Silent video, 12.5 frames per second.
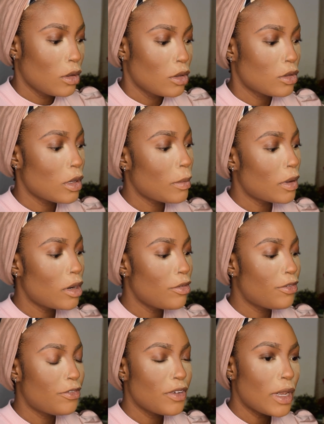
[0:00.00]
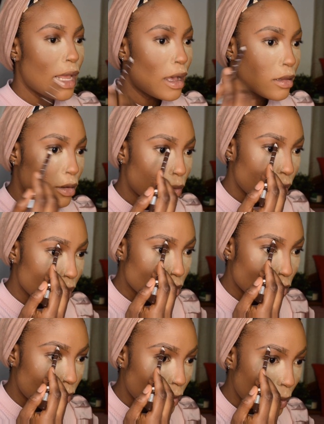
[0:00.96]
So I'm gonna fill out the
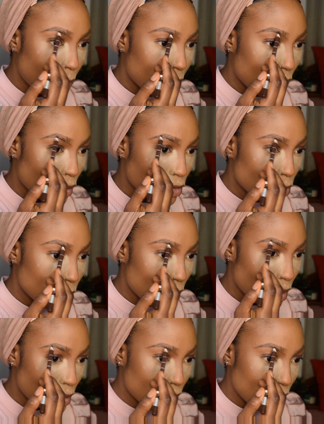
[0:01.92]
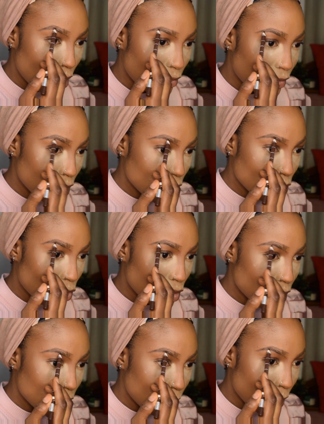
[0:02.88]
rest of my brows with the Davis
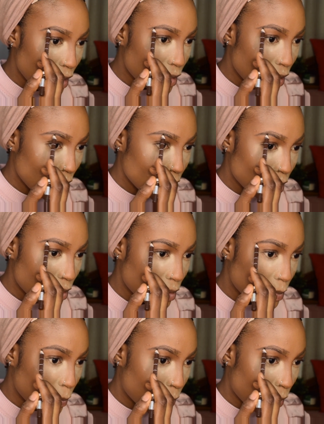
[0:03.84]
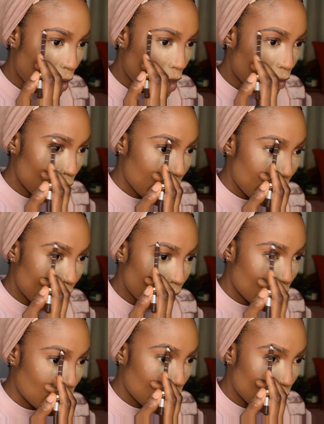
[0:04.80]
Cosmetics Brow
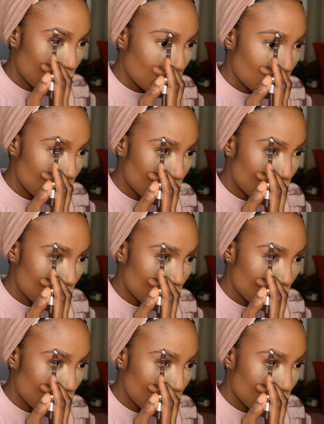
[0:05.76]
Liner.